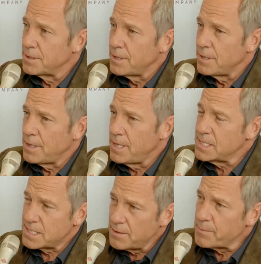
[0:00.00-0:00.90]

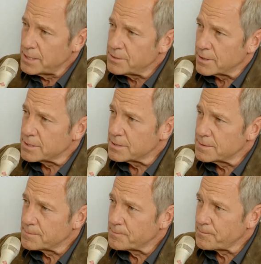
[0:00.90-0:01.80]
he's in the Matrix,
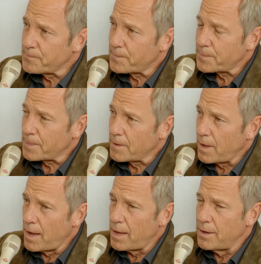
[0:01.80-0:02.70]

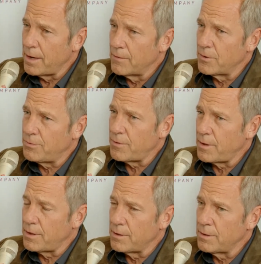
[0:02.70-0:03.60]
and
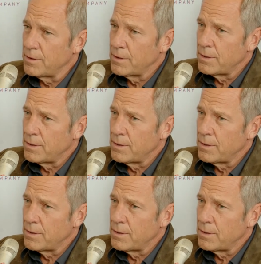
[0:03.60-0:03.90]
everything